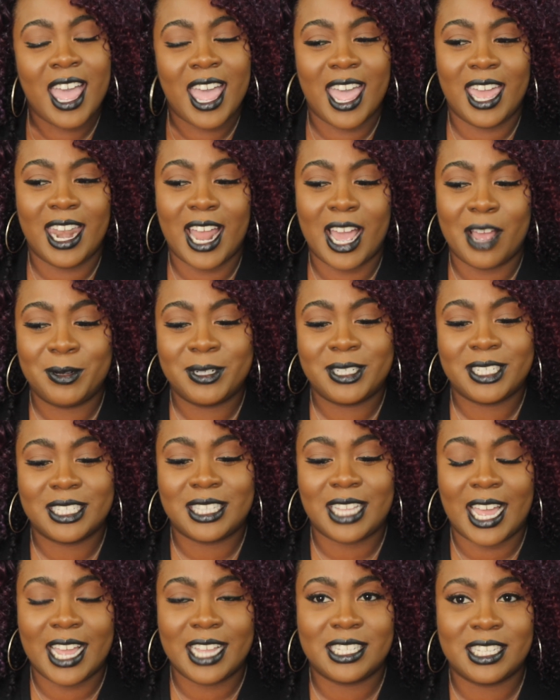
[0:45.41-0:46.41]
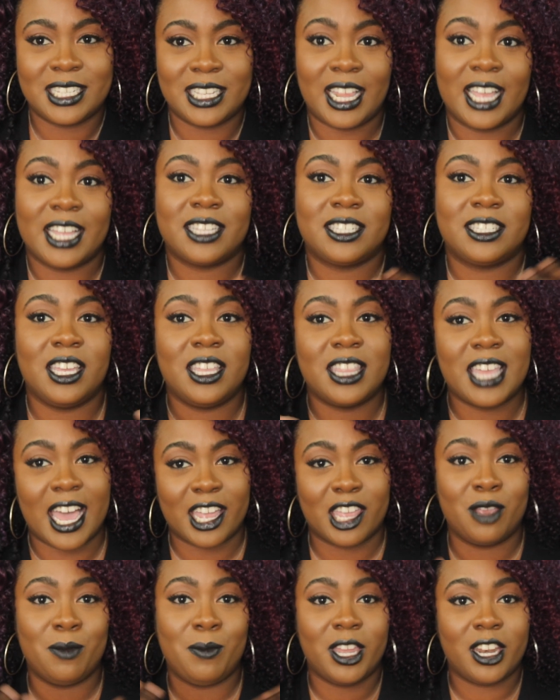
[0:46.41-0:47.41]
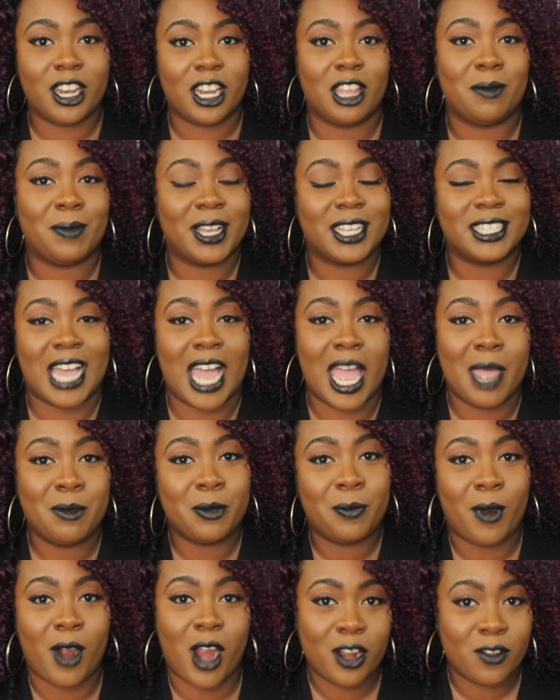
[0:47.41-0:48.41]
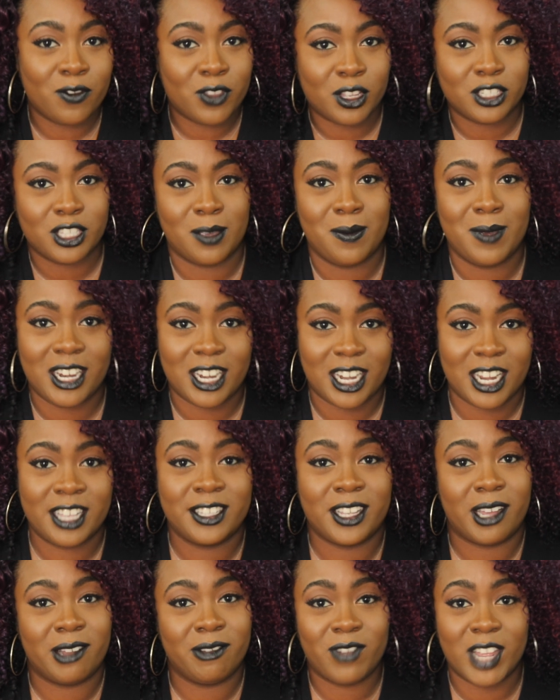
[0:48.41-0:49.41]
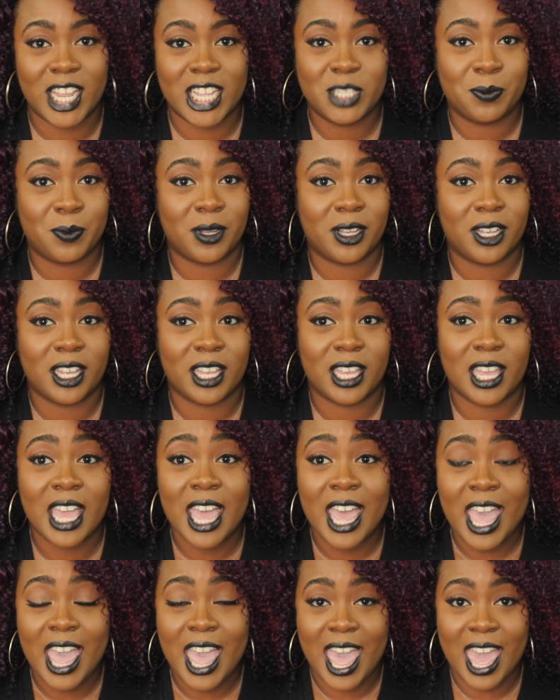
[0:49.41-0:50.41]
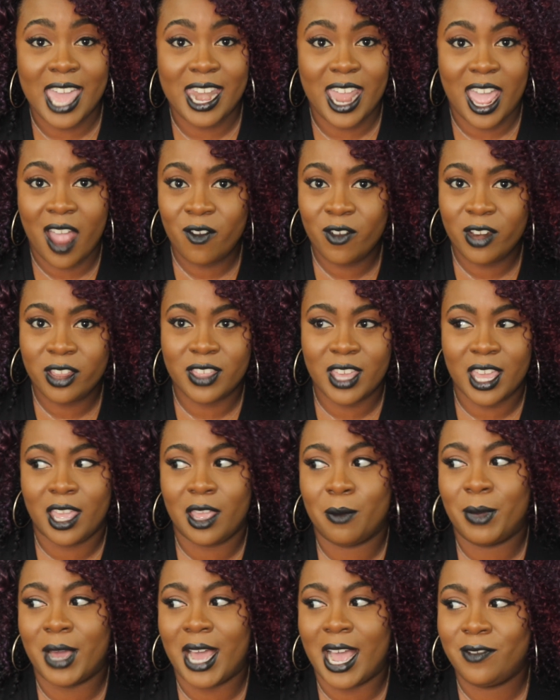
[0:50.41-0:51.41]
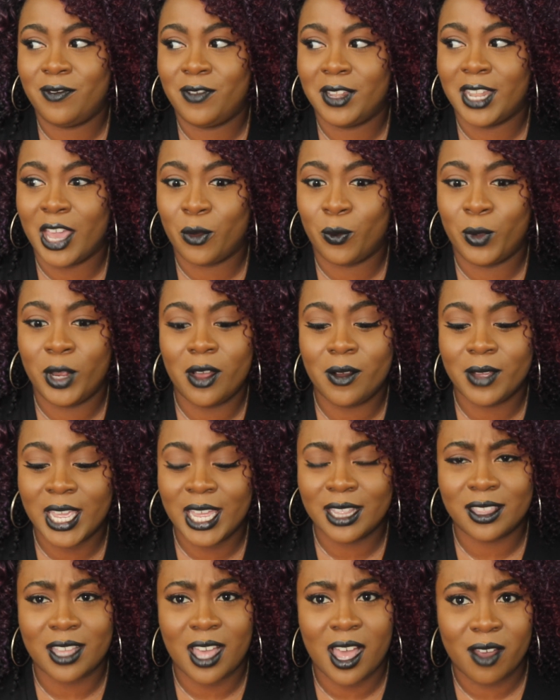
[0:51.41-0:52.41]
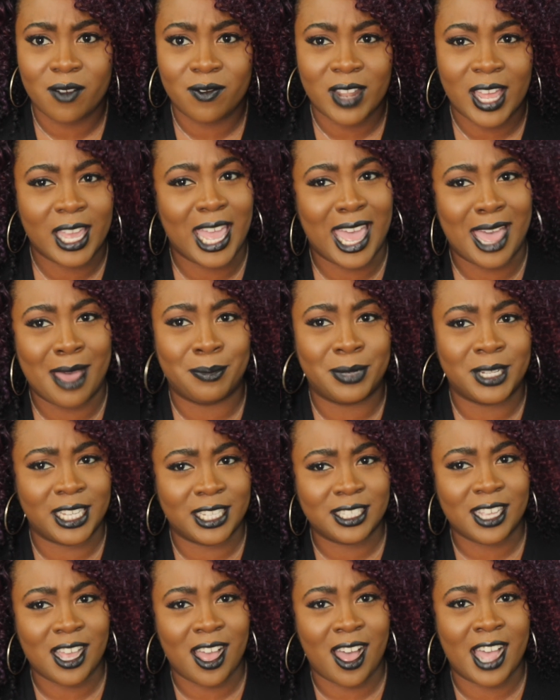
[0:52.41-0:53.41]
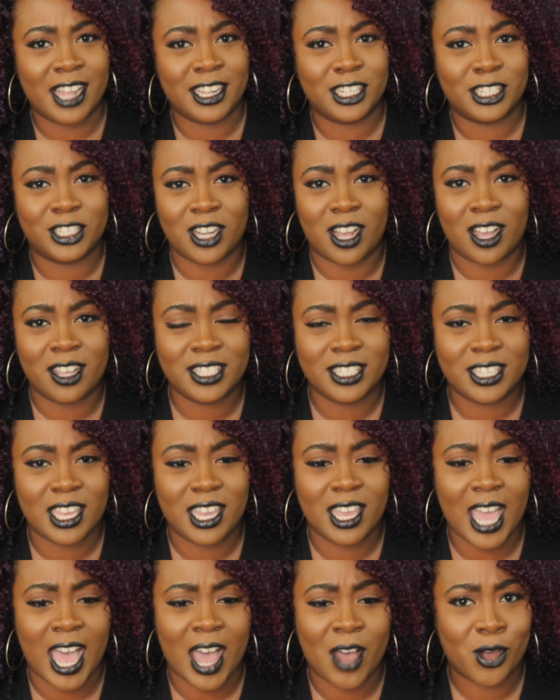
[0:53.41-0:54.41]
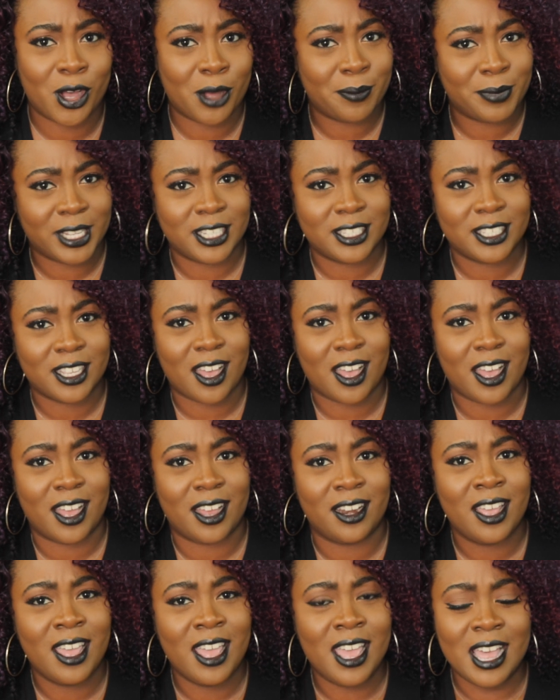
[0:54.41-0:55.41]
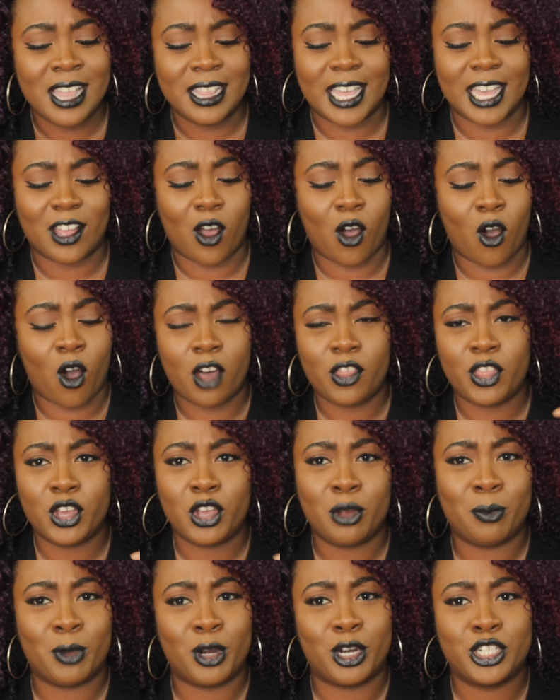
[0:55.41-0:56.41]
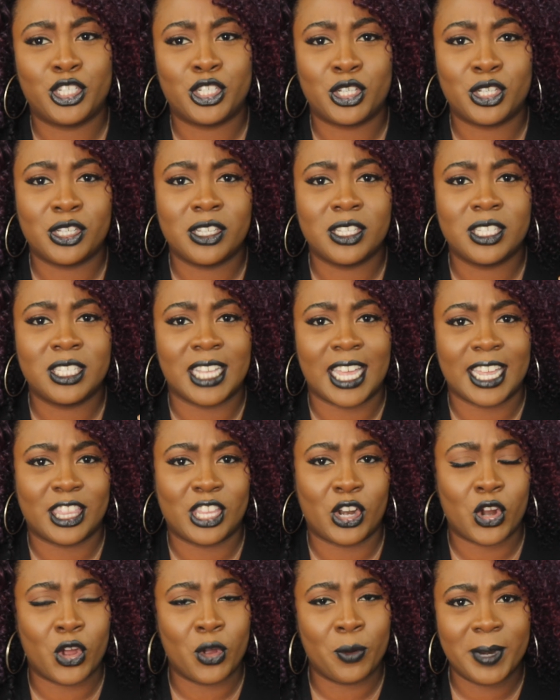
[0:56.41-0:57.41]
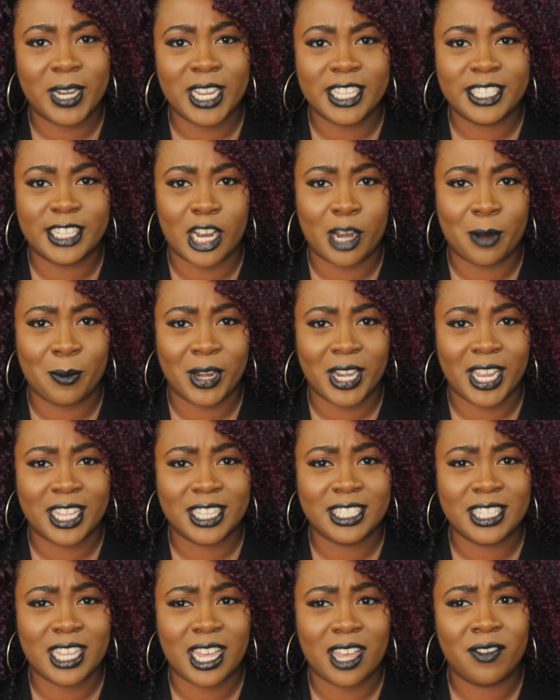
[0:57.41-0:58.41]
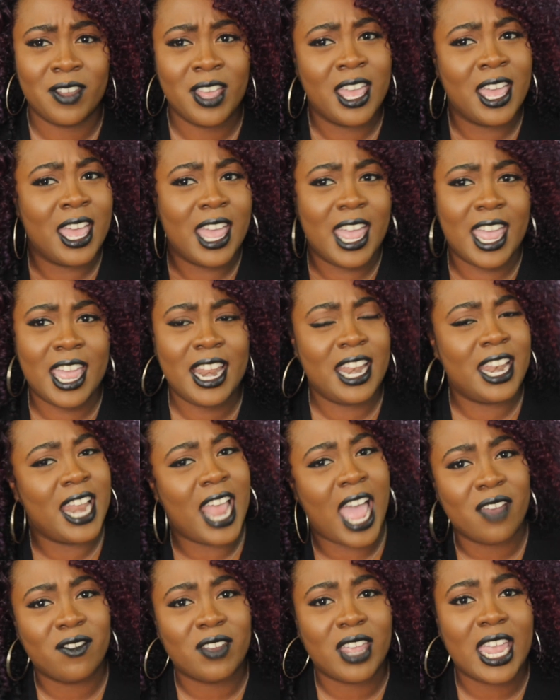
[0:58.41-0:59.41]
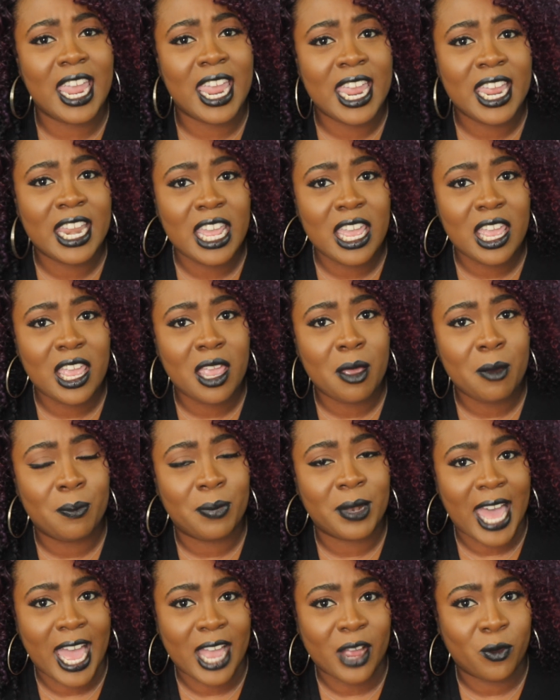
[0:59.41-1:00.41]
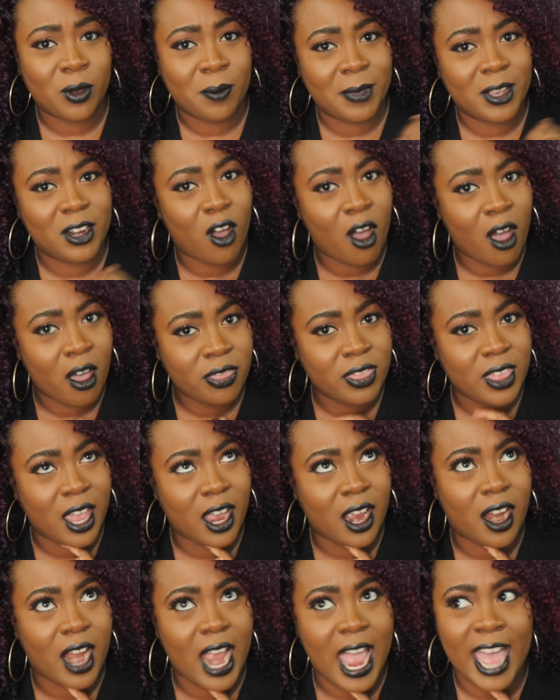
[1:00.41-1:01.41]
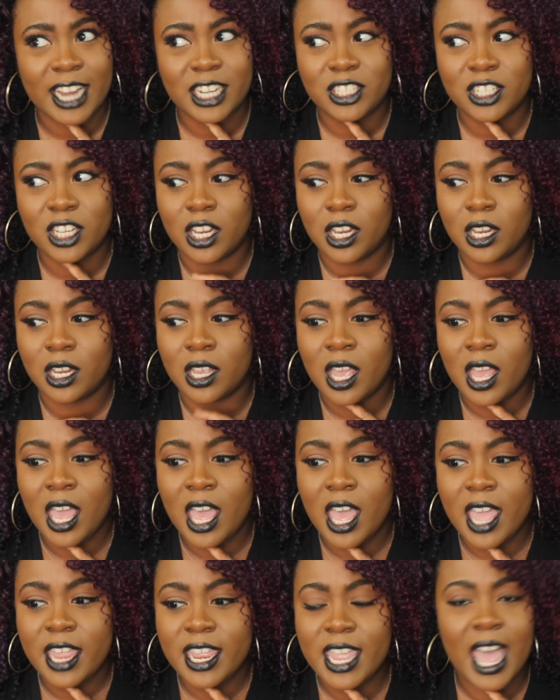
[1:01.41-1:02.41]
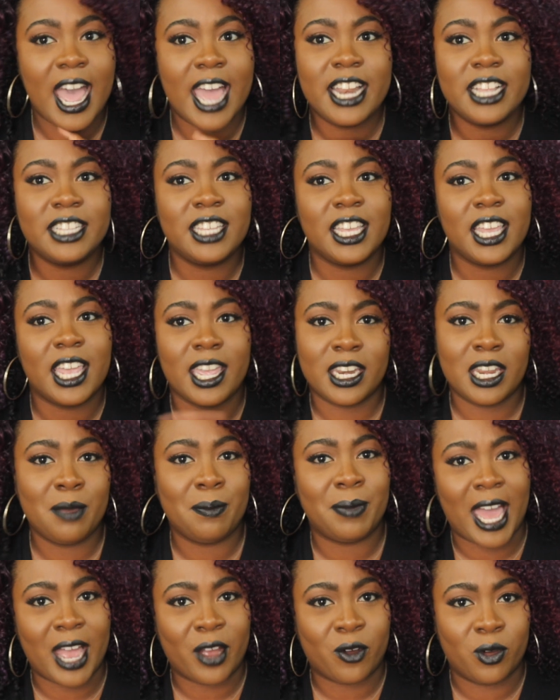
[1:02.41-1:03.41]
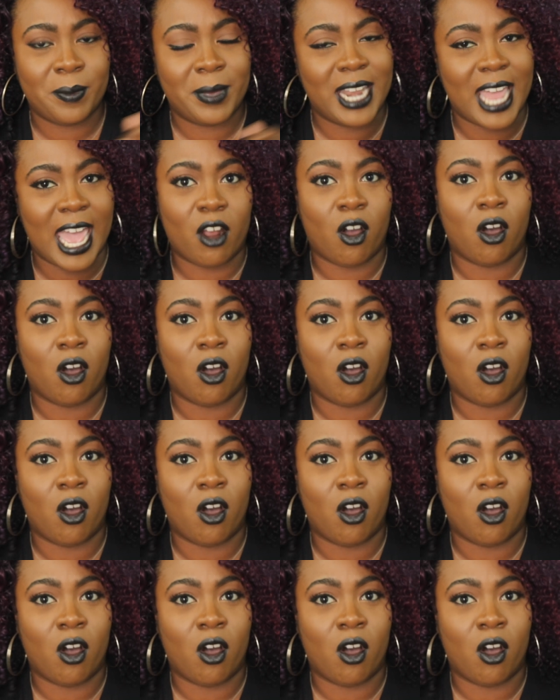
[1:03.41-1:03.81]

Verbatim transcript: And I would just like to like see that community because I'm a part of those communities on Facebook and everything. But I feel like we don't get love. Like at BlizzCon, did y'all see how on BlizzCon, like all the commercials, like their opening ceremony and stuff, it didn't have any black women on there. Actually, yeah, I didn't see any black women at